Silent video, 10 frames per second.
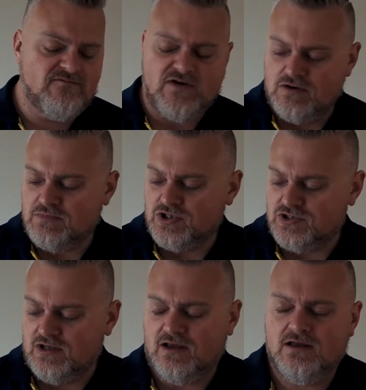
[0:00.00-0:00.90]
Very
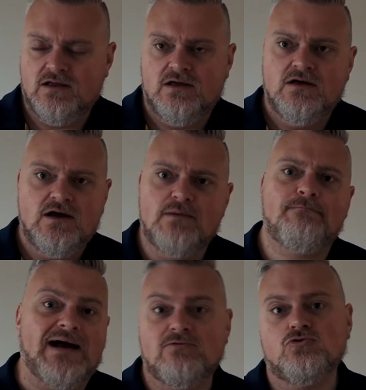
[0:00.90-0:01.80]
much a
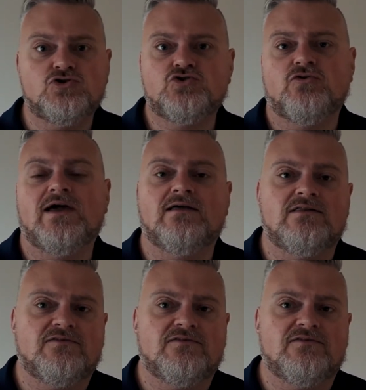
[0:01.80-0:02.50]
barrel strength,